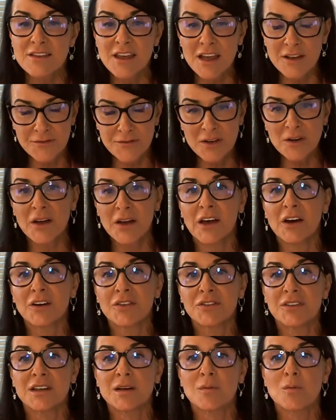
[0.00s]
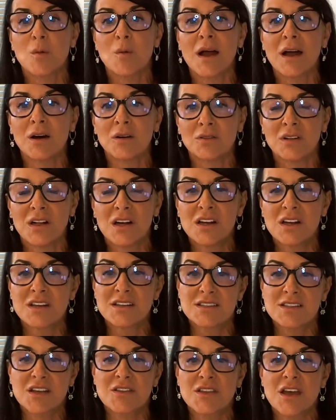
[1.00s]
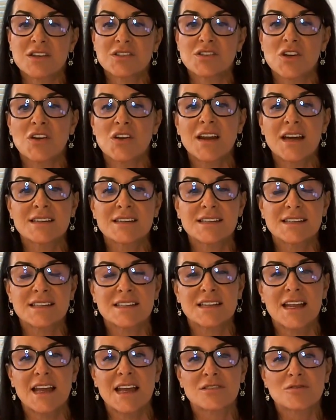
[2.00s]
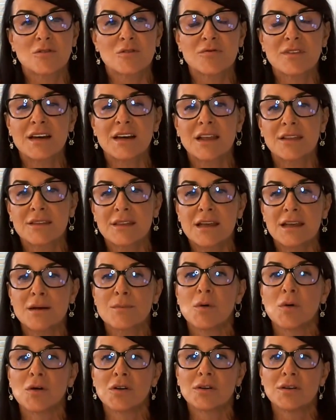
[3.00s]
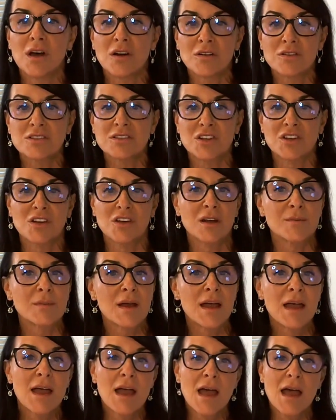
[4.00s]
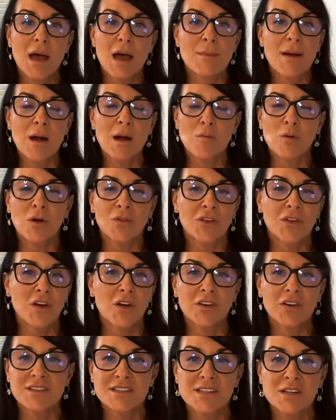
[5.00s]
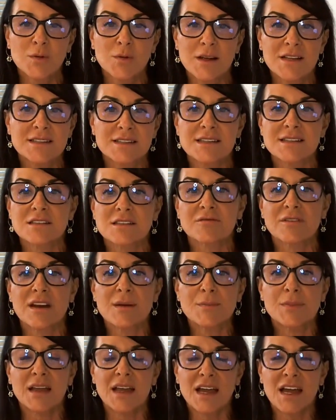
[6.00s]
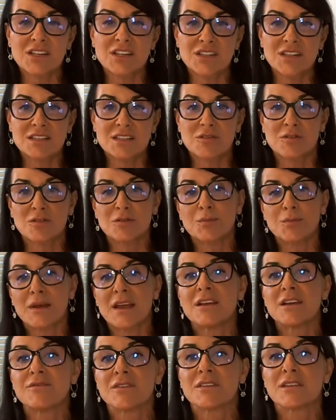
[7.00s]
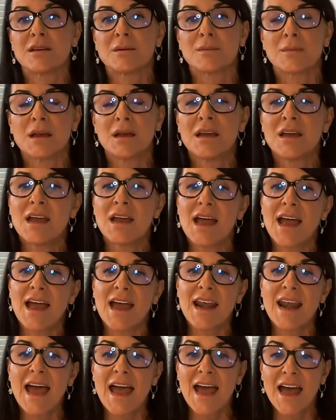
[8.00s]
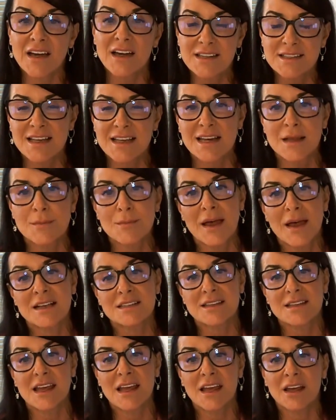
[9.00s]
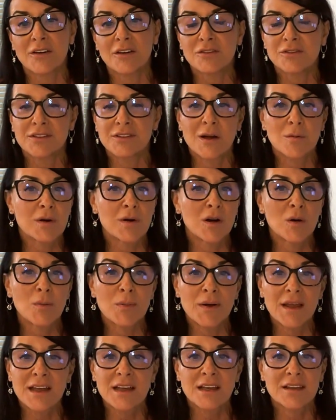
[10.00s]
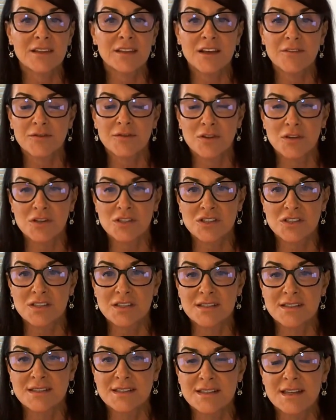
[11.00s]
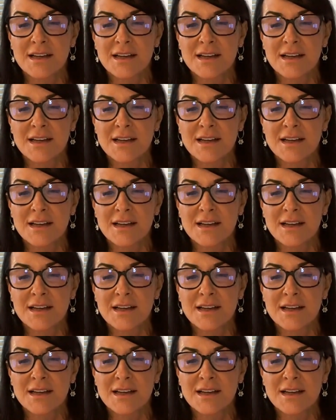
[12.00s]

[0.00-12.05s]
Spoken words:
they feel healthy and well. So they don't understand or really think more long-term about what the consequences and repercussions could be for them and how does that impact their health, their well-being and their futures.